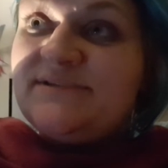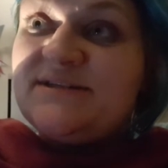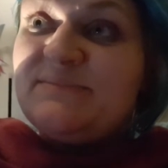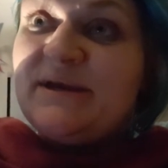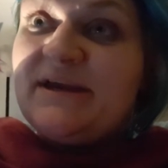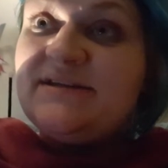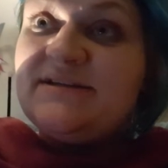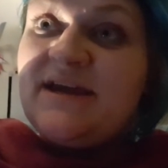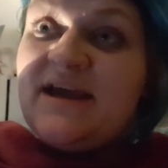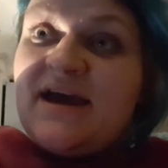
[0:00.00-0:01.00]

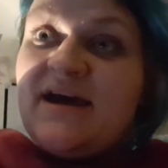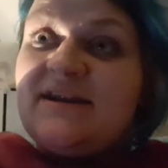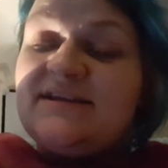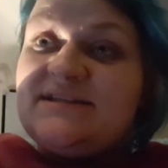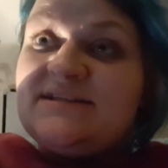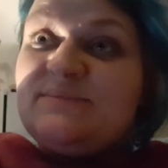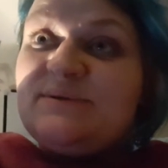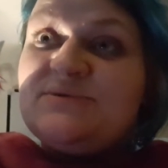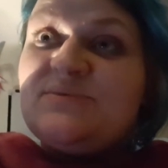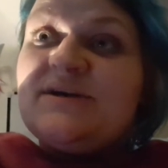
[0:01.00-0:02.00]
disappeared, and it's
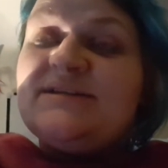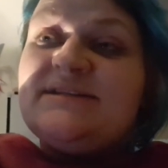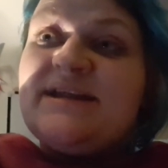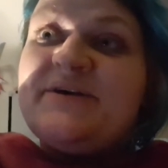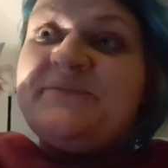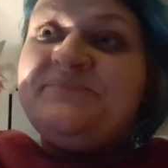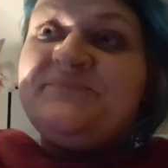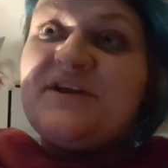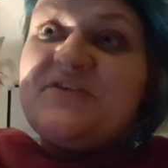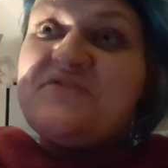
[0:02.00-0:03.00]
disappeared twice now.
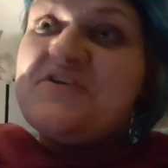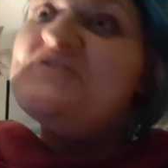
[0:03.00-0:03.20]
I've